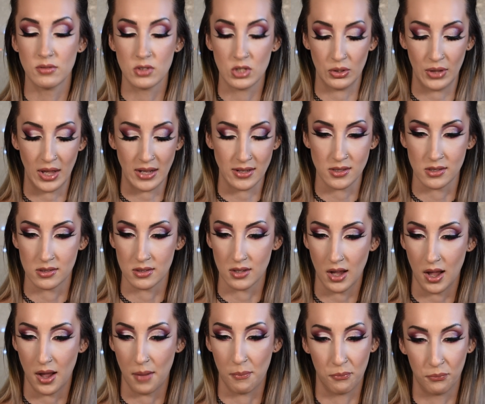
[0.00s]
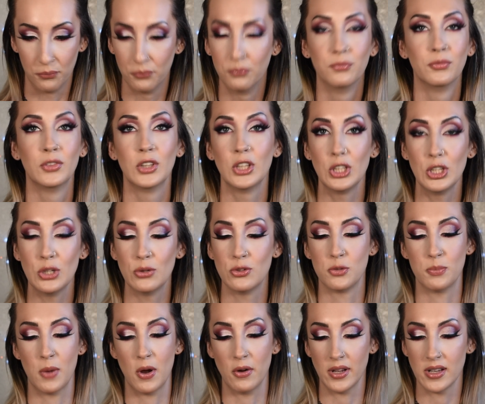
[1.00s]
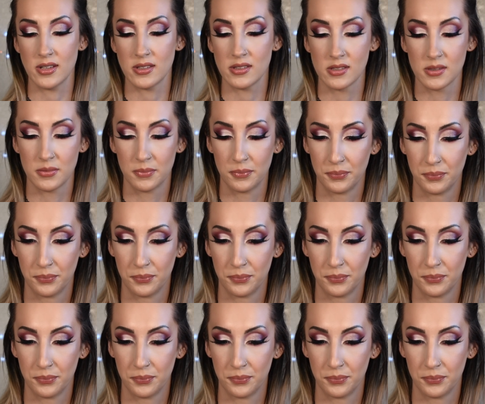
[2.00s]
So that's a huge bonus.